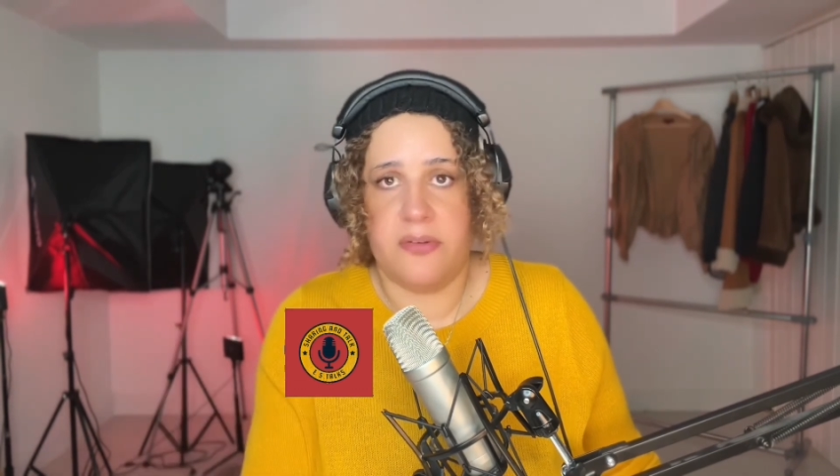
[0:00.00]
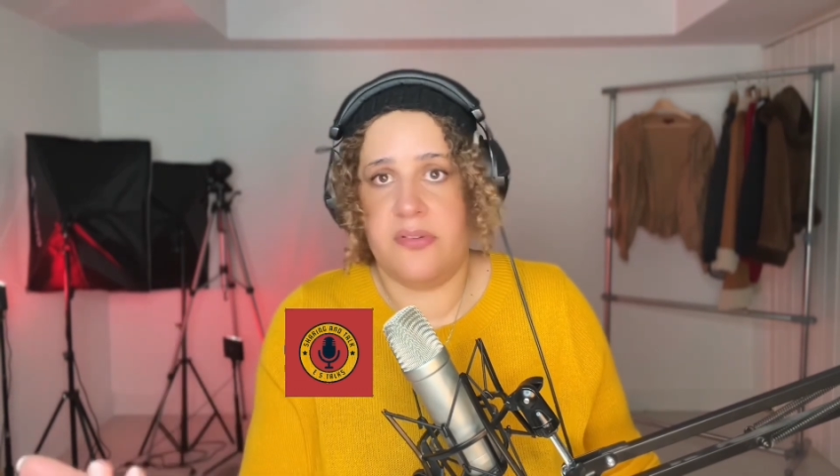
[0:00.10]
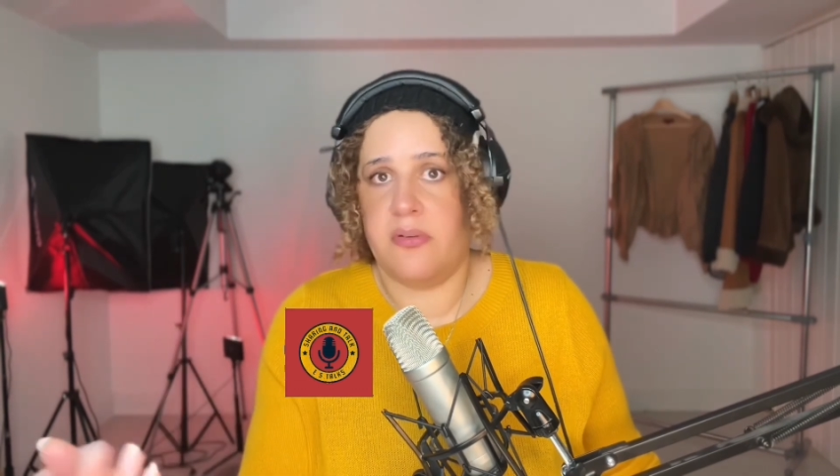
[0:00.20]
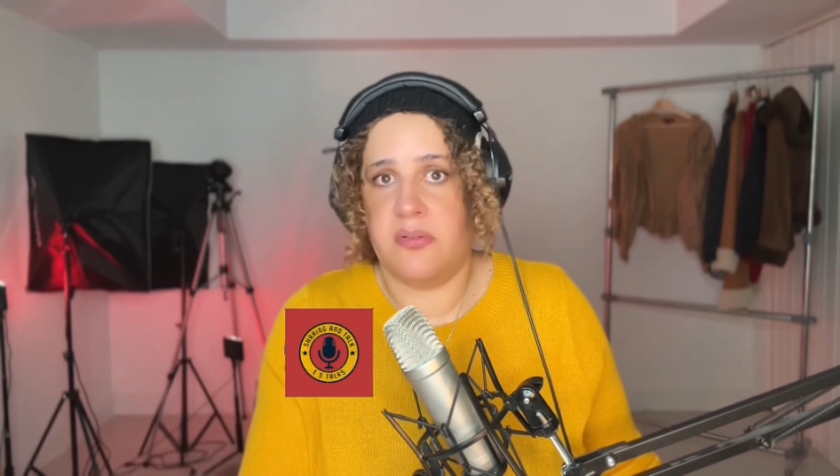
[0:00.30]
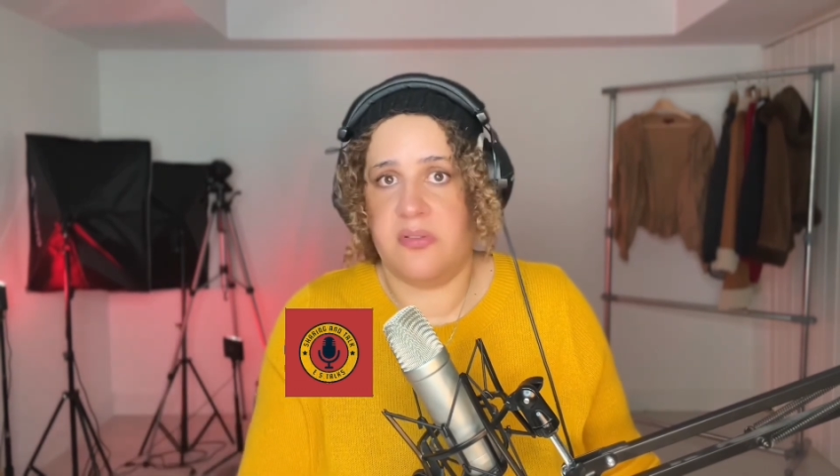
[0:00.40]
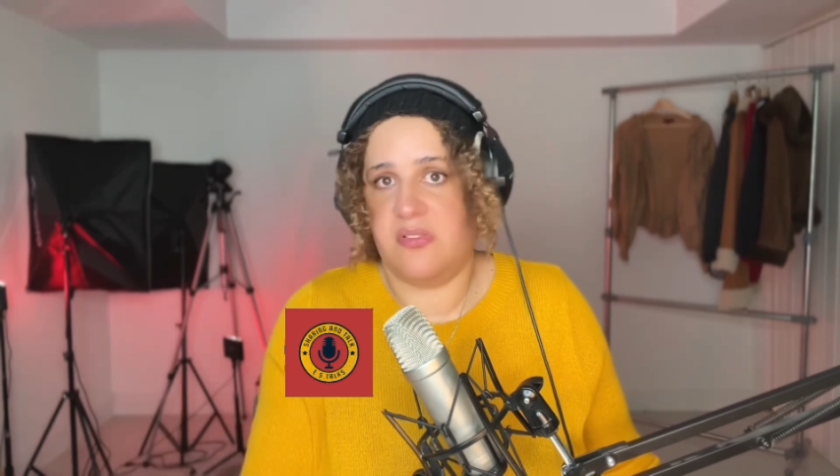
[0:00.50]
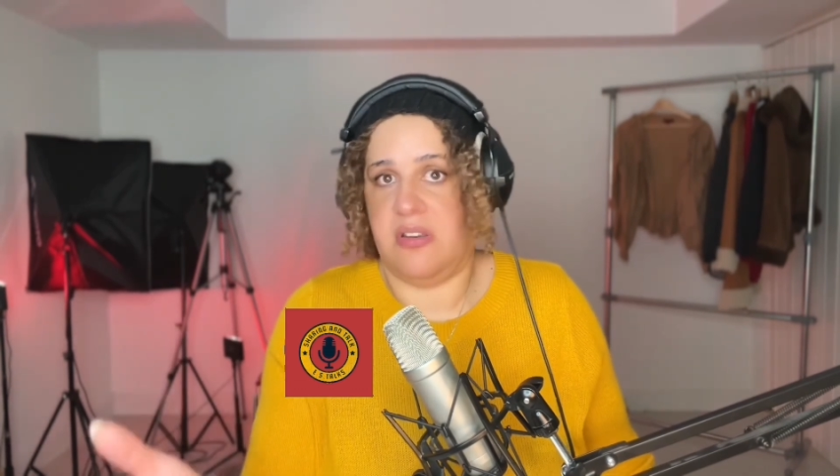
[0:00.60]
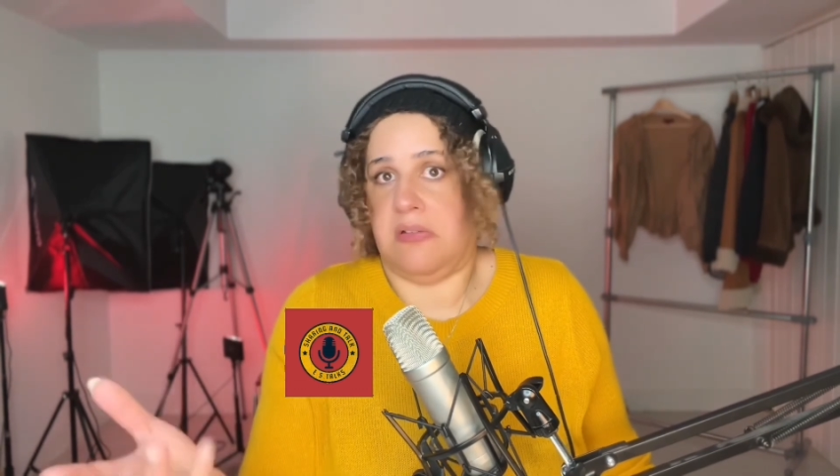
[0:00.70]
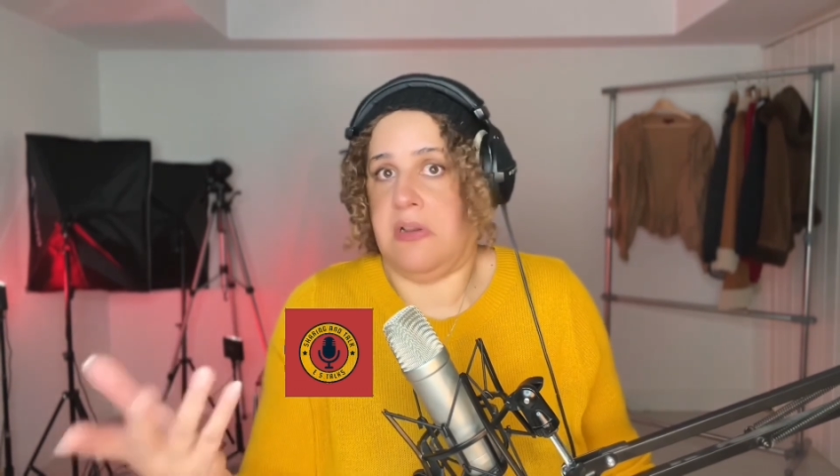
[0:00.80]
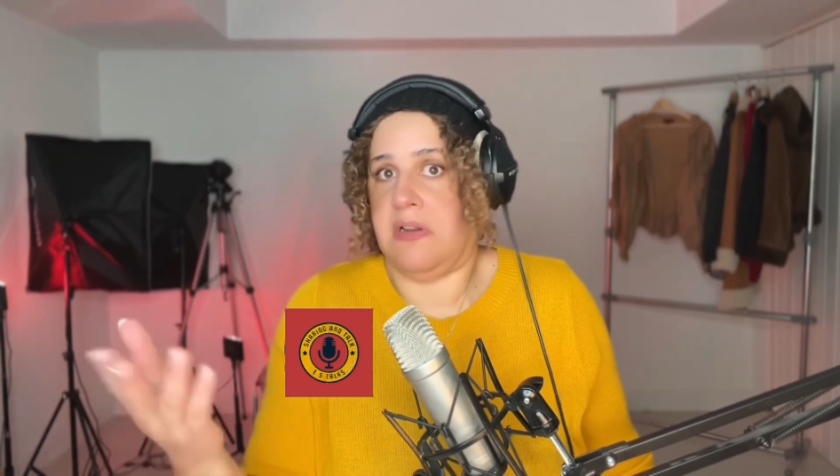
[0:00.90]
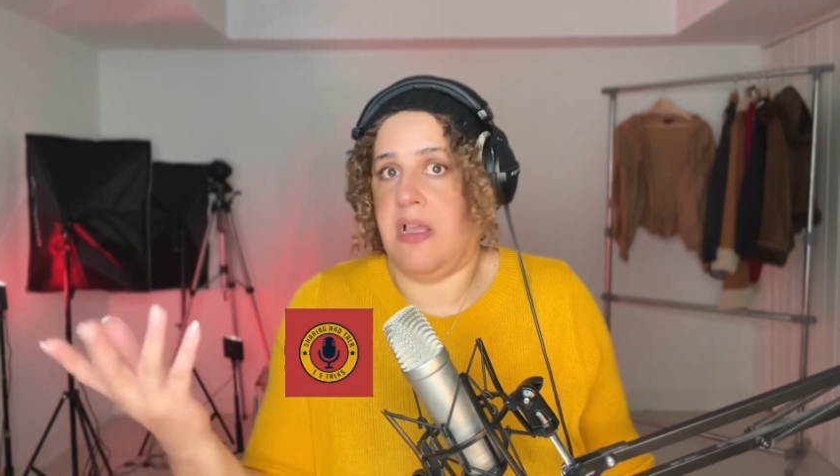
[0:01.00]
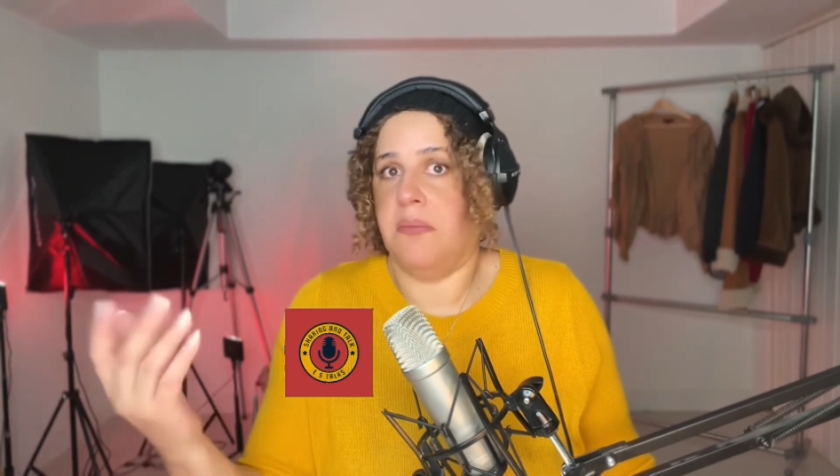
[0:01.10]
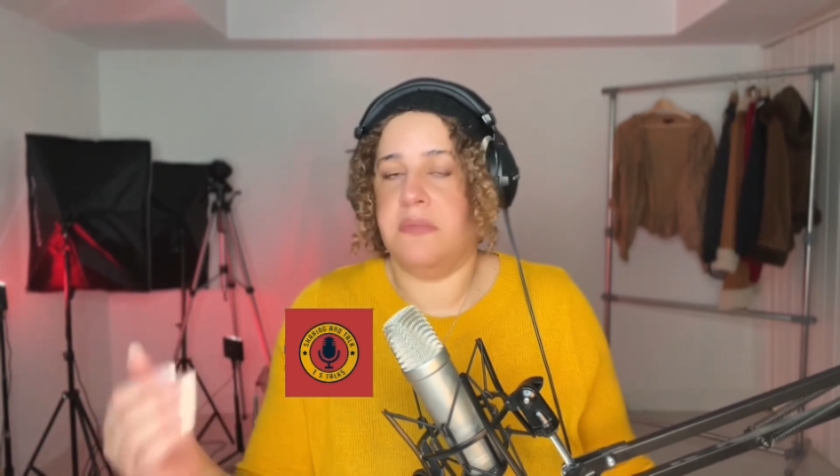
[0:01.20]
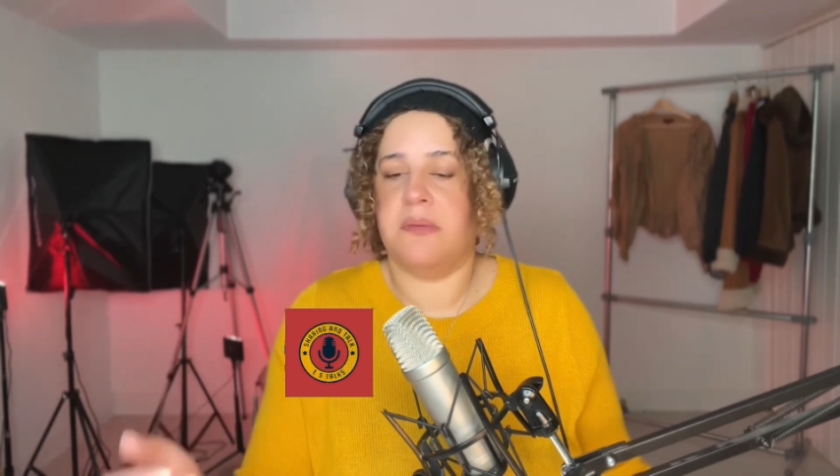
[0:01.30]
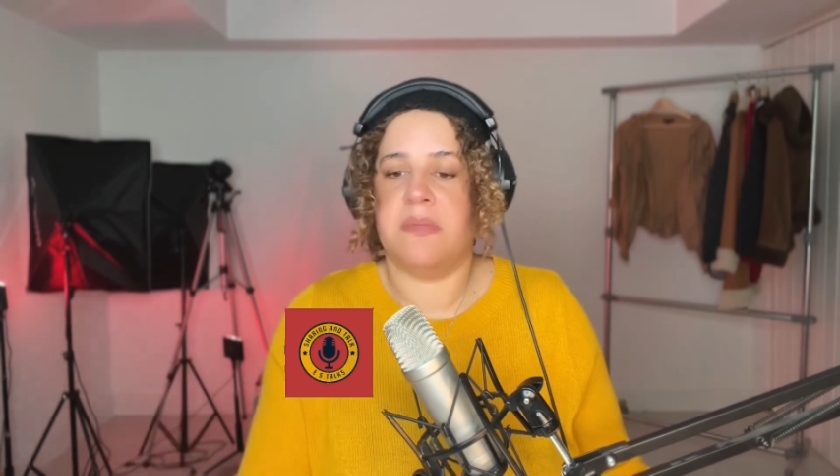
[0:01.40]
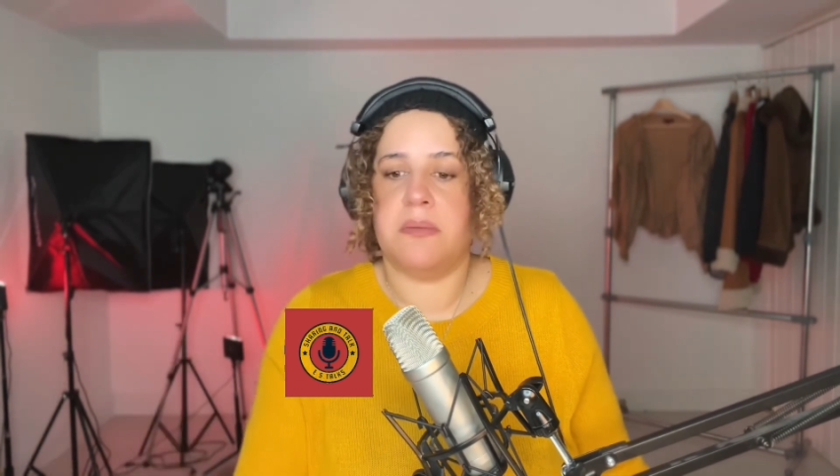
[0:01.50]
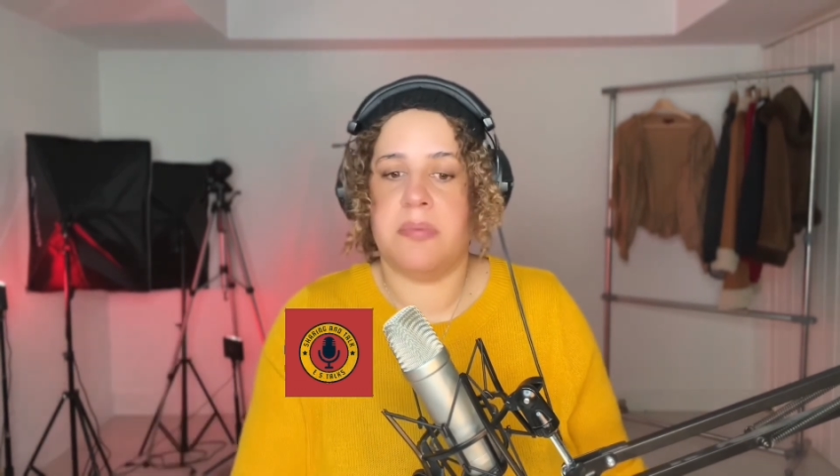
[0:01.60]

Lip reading: so it's just going to come to me.